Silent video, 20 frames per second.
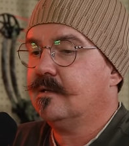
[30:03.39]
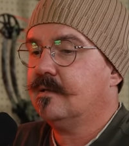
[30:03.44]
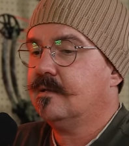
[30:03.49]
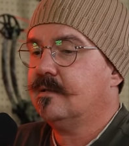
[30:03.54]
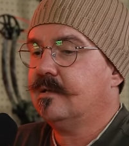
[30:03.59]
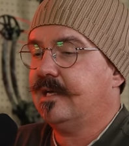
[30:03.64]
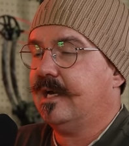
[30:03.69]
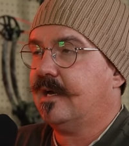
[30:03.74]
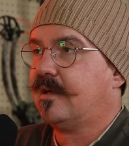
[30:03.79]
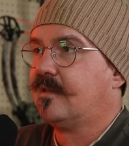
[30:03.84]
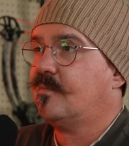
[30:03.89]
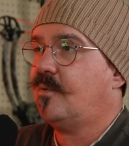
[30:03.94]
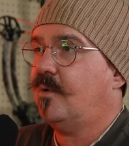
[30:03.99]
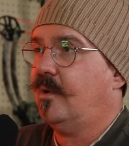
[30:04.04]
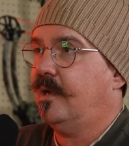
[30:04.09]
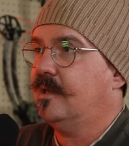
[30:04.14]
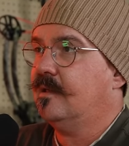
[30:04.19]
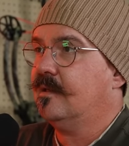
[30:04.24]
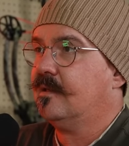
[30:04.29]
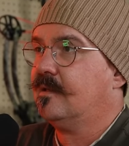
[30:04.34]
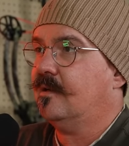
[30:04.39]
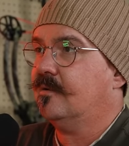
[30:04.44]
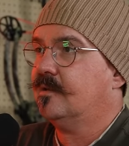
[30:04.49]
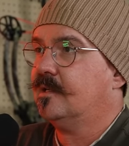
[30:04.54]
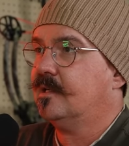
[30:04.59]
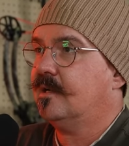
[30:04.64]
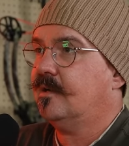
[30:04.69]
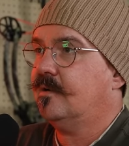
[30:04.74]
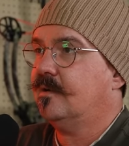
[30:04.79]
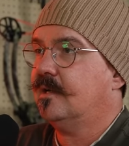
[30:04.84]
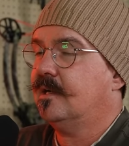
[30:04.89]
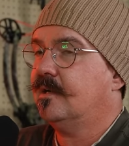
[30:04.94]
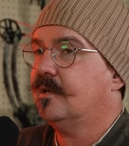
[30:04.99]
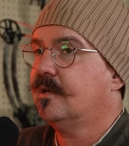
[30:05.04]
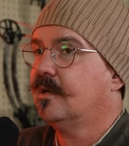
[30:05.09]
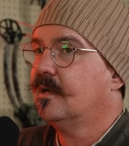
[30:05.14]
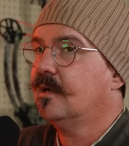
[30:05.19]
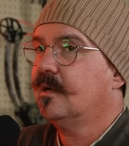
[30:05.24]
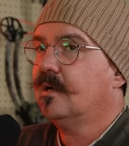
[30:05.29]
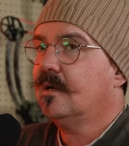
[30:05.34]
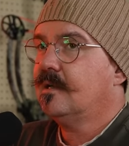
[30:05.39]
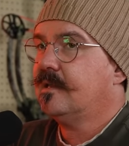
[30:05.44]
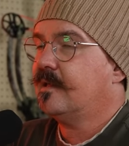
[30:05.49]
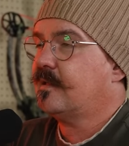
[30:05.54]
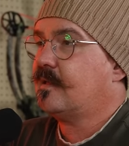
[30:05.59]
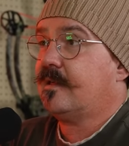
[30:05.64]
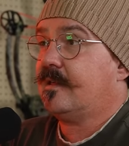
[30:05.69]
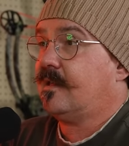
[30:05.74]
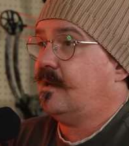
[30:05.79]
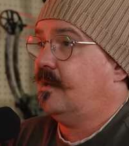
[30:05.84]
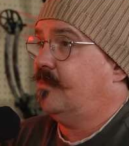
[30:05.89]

the X Point in South Dakota. This is an